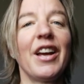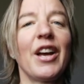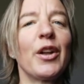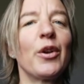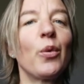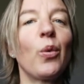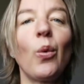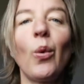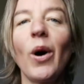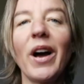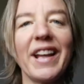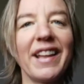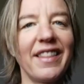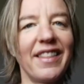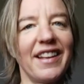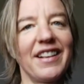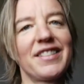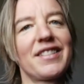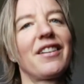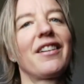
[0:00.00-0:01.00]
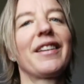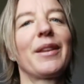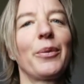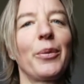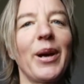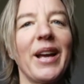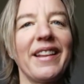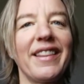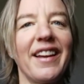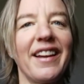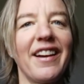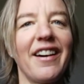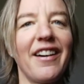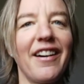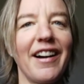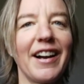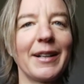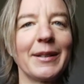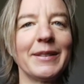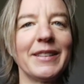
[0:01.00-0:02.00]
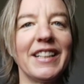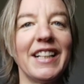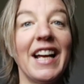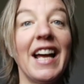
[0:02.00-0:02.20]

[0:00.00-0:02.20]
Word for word: and why things are the way they are.